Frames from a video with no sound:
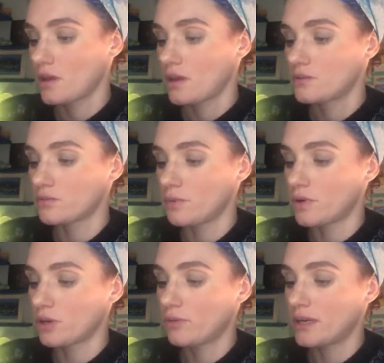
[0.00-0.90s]
So we want to
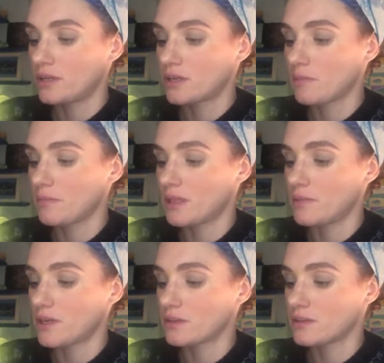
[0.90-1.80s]
go in a couple of
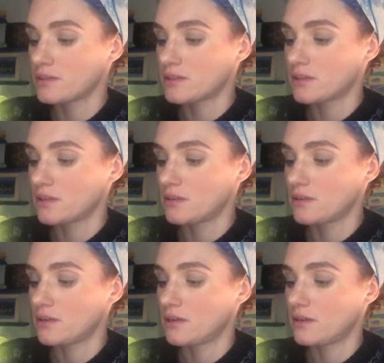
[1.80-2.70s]
millimeters
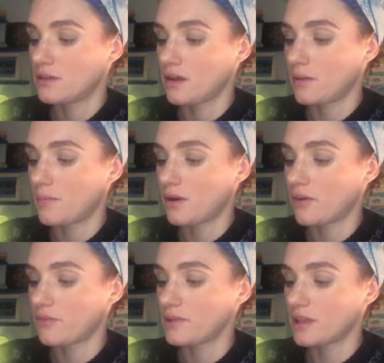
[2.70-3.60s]
apart
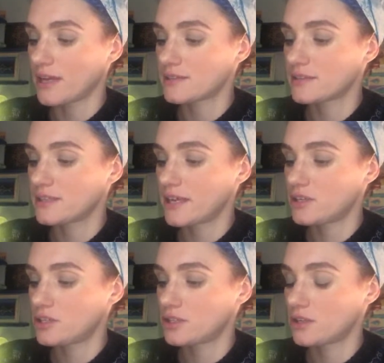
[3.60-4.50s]
from the last stitch,